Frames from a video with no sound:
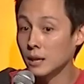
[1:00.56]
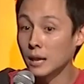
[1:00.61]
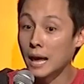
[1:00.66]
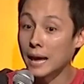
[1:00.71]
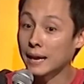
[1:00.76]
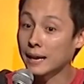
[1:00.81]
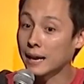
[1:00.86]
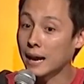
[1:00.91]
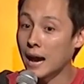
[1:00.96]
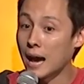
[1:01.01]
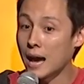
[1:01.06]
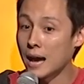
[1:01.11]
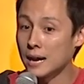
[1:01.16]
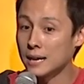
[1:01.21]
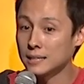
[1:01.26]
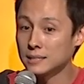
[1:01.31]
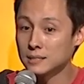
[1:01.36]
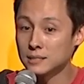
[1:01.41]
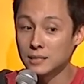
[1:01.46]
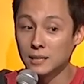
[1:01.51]
like
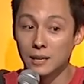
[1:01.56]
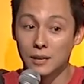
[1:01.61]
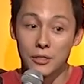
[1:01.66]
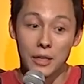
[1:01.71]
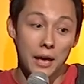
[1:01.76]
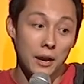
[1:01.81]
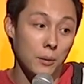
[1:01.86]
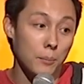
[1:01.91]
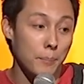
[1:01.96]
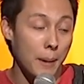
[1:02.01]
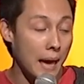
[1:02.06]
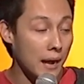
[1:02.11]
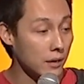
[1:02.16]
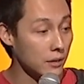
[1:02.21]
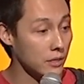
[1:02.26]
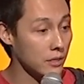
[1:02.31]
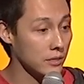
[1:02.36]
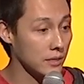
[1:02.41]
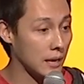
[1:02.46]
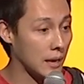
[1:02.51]
guys that are better
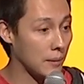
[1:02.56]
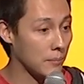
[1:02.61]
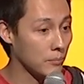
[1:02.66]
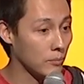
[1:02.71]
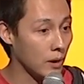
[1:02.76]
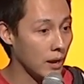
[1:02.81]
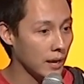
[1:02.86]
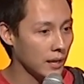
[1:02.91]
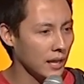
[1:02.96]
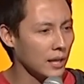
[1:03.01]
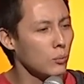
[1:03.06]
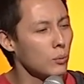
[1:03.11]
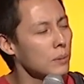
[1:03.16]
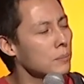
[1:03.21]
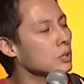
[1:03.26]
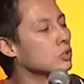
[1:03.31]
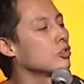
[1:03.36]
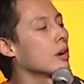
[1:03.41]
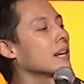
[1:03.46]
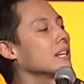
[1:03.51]
than them, right? Like, women
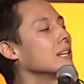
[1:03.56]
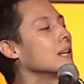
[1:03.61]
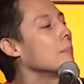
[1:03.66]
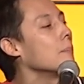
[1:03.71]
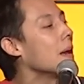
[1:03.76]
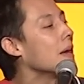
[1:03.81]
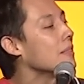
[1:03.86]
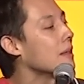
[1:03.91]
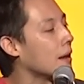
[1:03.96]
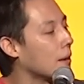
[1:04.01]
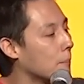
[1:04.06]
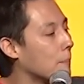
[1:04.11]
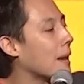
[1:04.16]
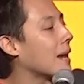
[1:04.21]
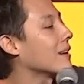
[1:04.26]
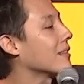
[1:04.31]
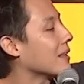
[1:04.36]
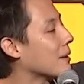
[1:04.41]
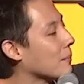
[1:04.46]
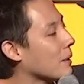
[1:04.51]
are attracted to men that are
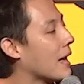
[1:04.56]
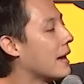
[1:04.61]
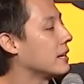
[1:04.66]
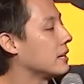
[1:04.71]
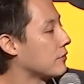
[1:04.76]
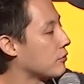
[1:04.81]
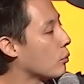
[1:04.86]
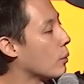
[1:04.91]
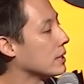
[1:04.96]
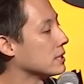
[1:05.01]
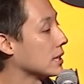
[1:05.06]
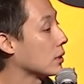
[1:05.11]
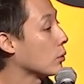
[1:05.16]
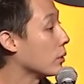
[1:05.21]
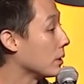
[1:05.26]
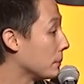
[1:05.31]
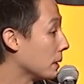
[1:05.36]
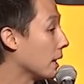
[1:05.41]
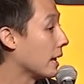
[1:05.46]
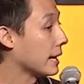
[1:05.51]
better than them a lot of different ways. Like,
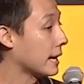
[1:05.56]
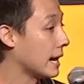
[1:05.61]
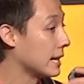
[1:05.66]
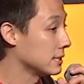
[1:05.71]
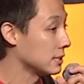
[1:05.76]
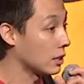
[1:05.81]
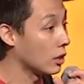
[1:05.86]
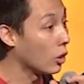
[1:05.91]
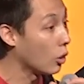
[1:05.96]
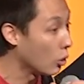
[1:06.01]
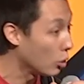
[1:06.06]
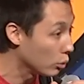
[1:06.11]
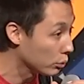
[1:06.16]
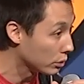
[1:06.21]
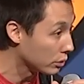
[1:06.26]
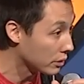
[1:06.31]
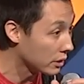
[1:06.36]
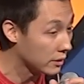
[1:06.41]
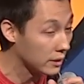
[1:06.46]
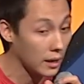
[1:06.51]
women like guys that are
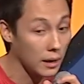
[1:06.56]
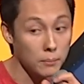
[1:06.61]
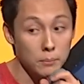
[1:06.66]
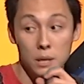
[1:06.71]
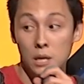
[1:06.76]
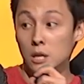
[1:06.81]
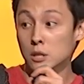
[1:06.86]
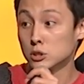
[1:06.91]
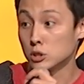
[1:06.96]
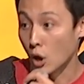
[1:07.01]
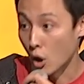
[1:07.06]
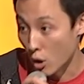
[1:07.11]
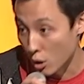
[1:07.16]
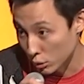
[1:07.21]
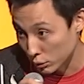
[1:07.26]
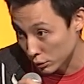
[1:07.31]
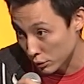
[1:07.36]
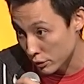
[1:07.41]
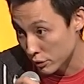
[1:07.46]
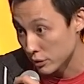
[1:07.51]
older than them,
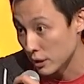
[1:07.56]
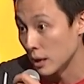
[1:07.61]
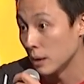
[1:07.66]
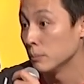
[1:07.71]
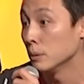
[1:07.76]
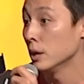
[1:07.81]
taller than them,